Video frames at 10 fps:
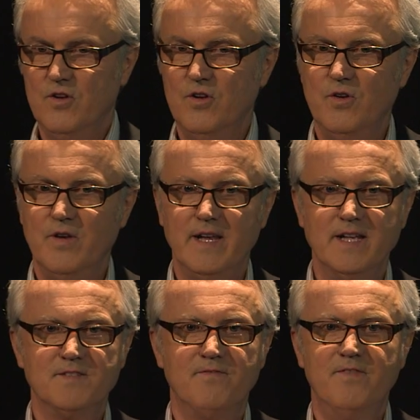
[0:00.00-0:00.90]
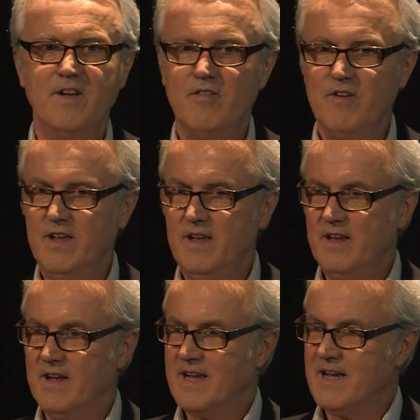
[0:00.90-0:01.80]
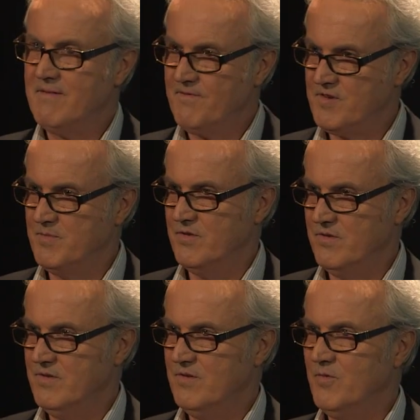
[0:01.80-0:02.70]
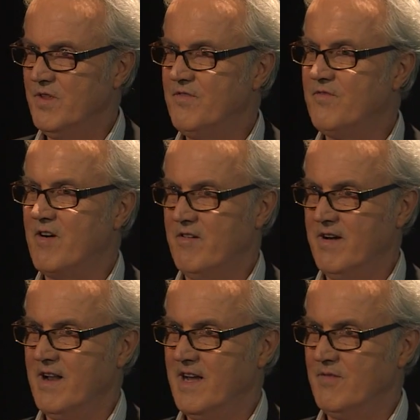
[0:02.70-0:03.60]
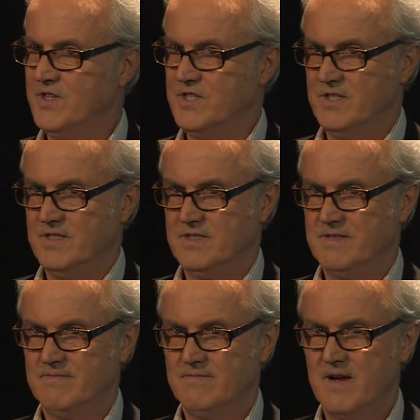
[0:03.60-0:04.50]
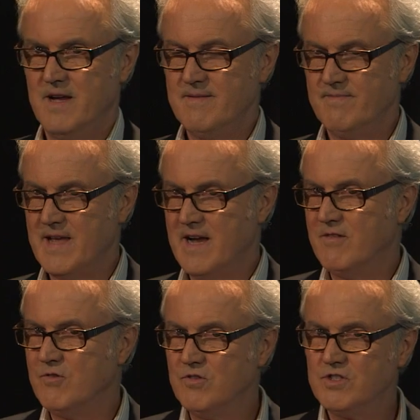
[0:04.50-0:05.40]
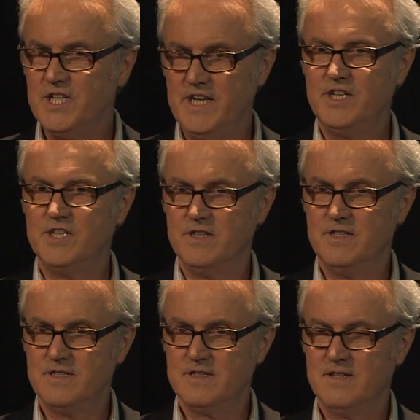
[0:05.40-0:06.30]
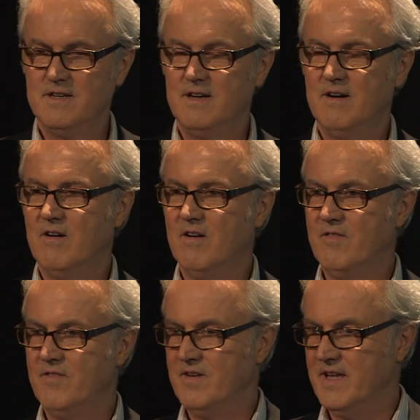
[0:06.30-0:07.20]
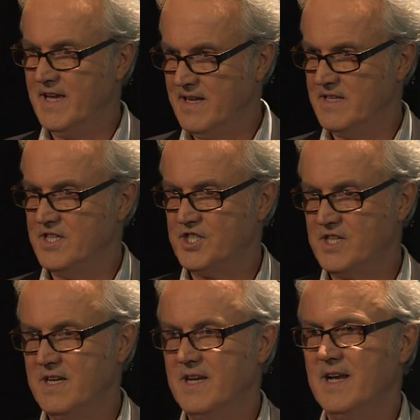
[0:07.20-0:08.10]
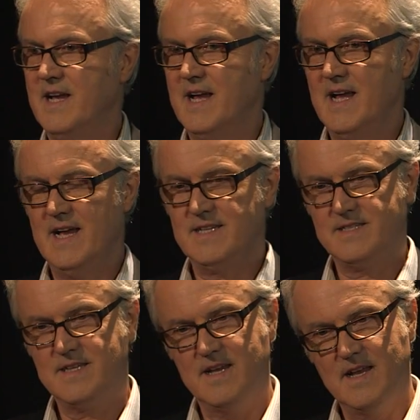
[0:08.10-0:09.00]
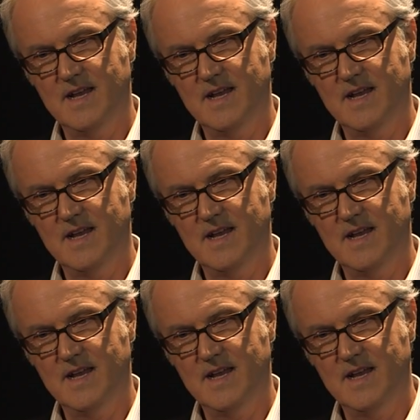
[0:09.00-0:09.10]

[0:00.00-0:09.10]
who is very comfortable with foreign languages, right? They are all teachers of English as